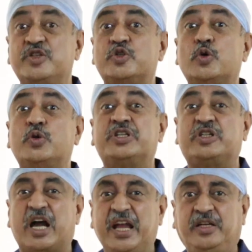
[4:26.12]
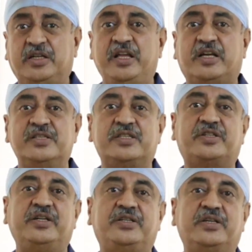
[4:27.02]
is so tightly
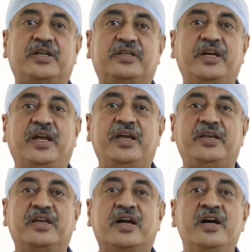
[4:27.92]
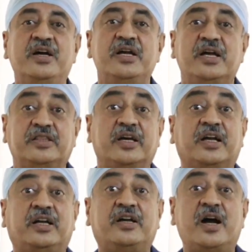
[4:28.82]
constricted at the area, the
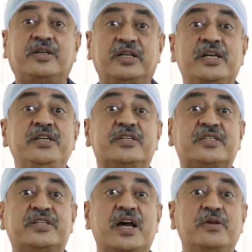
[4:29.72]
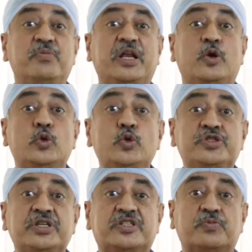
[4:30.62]
gut intestine may
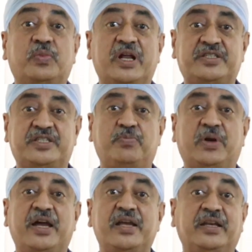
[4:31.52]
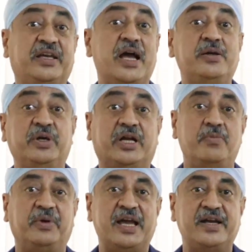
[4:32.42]
lose its blood supply and can
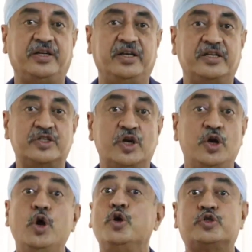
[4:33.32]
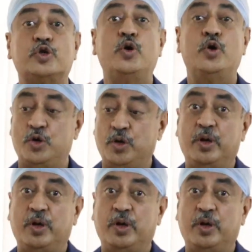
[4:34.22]
become gangrenous. So